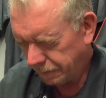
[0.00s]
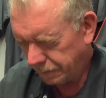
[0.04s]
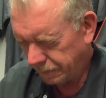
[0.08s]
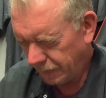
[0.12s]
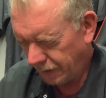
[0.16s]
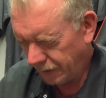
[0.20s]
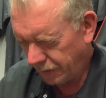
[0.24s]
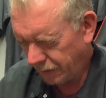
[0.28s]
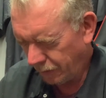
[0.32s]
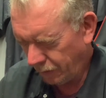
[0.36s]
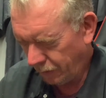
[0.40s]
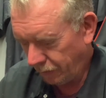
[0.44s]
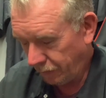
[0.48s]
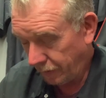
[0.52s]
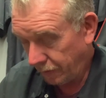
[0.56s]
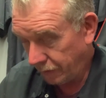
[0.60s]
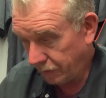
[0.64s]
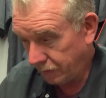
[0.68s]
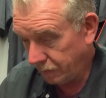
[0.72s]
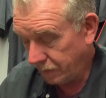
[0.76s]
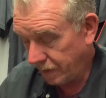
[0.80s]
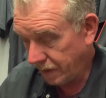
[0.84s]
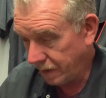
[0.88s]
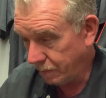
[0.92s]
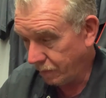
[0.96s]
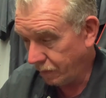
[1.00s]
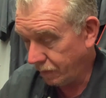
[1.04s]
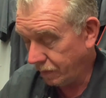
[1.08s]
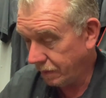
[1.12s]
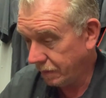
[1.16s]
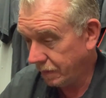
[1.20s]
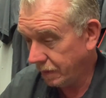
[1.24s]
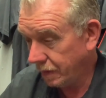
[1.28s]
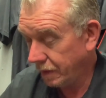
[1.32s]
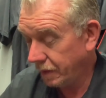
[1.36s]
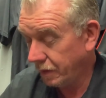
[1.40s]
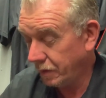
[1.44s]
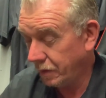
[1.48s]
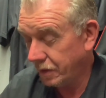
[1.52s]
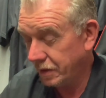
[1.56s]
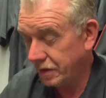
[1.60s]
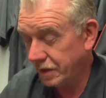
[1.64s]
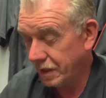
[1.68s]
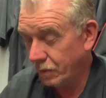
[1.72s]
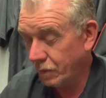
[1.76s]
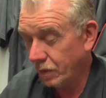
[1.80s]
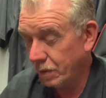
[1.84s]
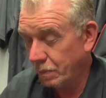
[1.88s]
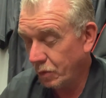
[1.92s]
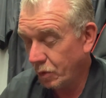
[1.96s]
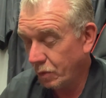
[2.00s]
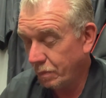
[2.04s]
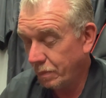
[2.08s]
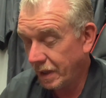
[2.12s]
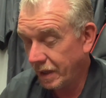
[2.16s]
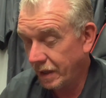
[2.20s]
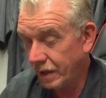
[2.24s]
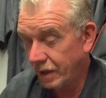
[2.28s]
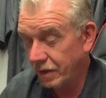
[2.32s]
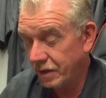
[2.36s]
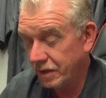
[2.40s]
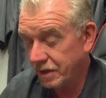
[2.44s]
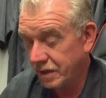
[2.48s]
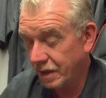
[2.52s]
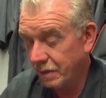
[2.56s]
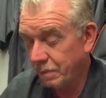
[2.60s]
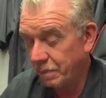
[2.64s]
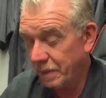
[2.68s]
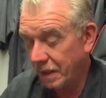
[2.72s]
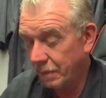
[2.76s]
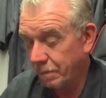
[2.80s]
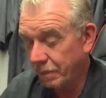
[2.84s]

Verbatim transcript: I don't know if I can do any more. I'm going to take one more bite. I'm going to take a big